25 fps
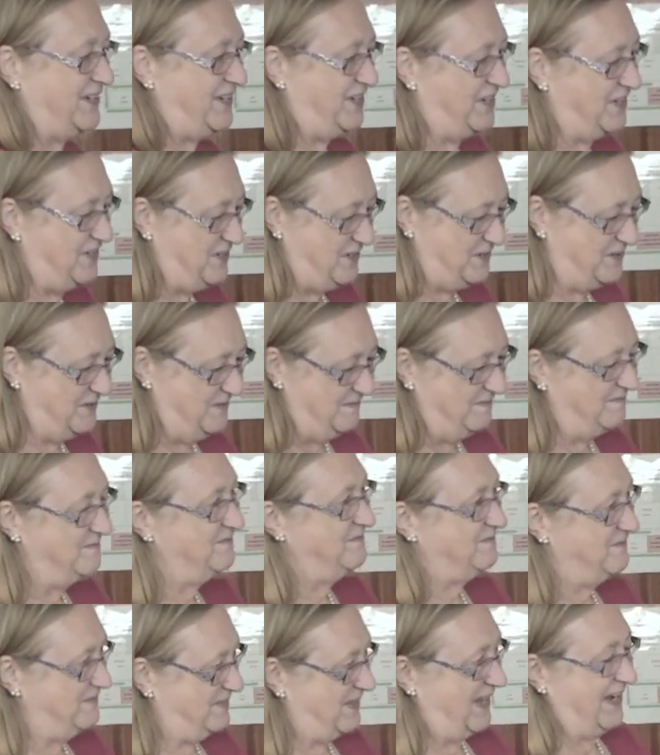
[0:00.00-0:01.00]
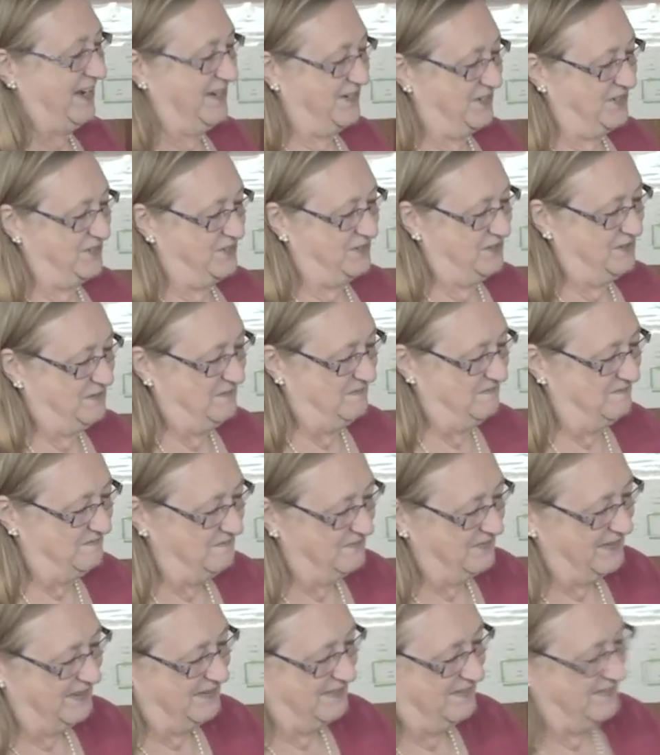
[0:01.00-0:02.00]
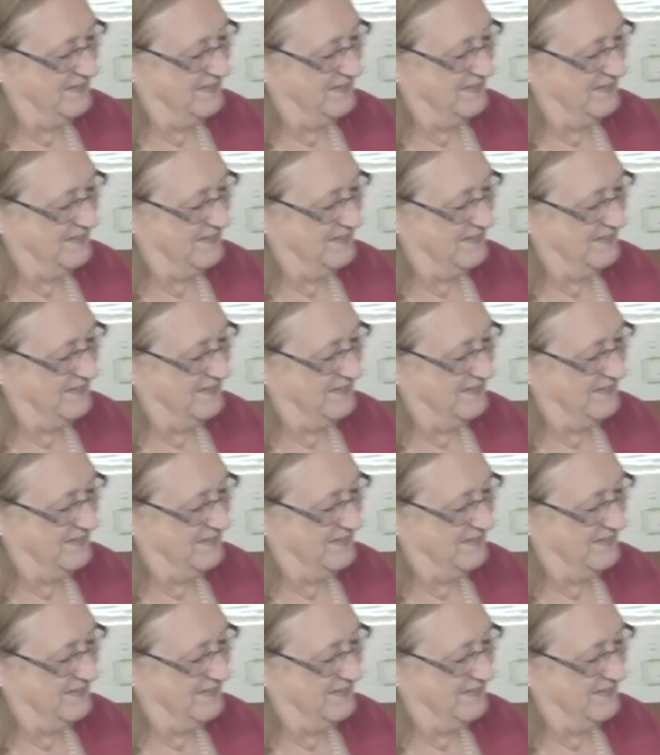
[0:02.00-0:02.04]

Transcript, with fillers: you. Well done. Thank, thank you. you. Thank you for